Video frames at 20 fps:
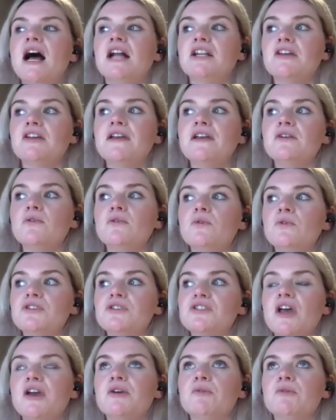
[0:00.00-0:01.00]
And I think
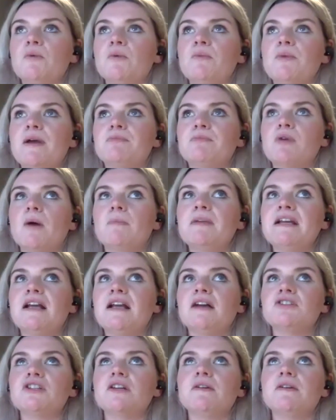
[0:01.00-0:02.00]
also we're probably
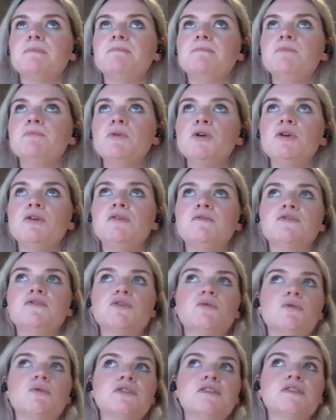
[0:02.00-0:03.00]
going to move
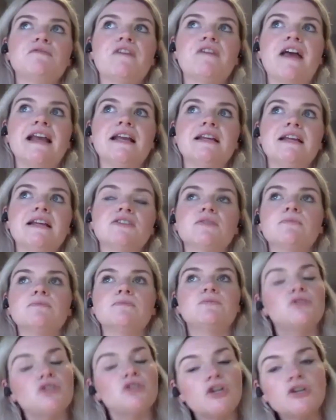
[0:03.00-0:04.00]
towards a
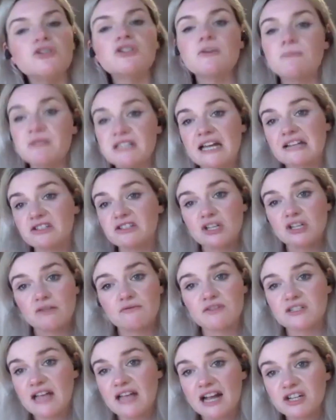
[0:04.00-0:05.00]
phase due to potentially
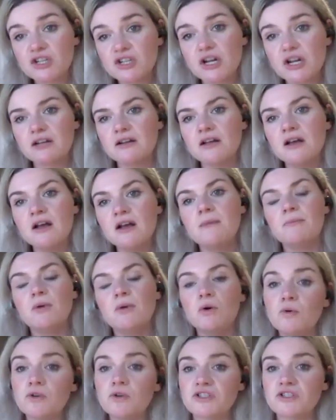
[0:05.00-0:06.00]
recession, but
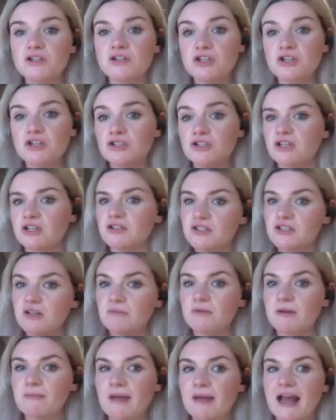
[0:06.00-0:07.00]
also due to
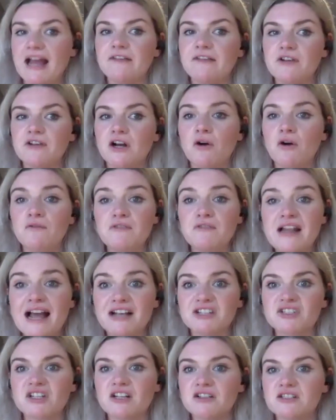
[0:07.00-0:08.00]
consumer behavior of
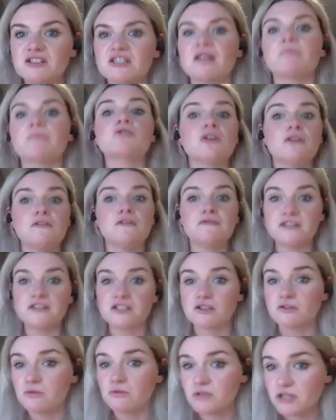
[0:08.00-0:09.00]
less consumption of
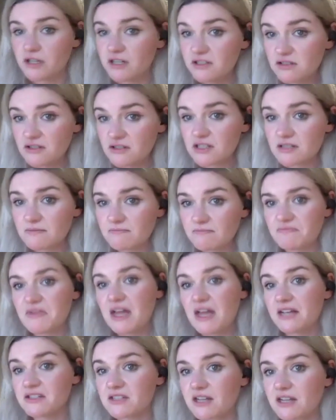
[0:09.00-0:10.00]
physical goods.
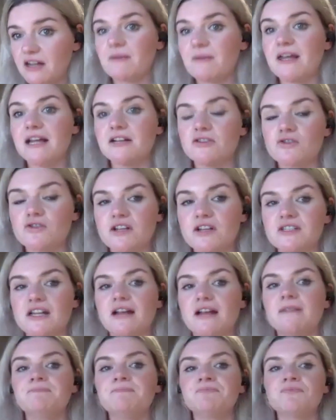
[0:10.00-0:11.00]
That's going to be
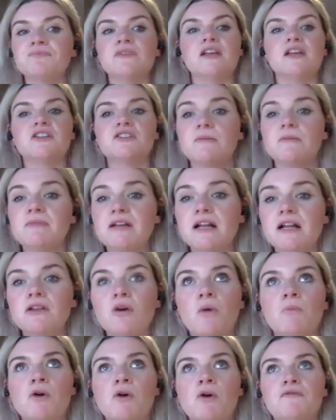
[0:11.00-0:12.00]
interesting. There's going to be a
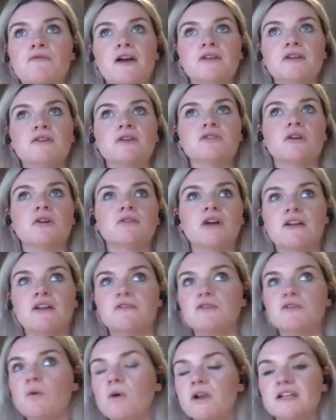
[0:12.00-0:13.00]
lot more focus on kind
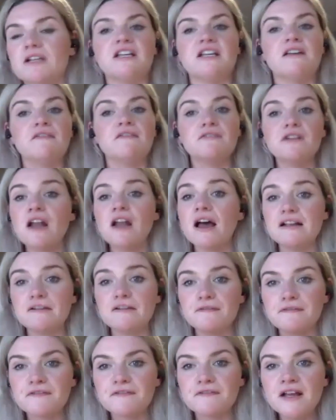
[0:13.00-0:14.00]
of quality of
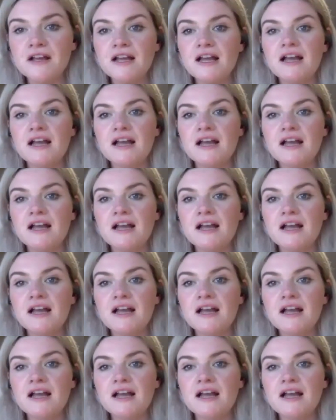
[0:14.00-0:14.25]
life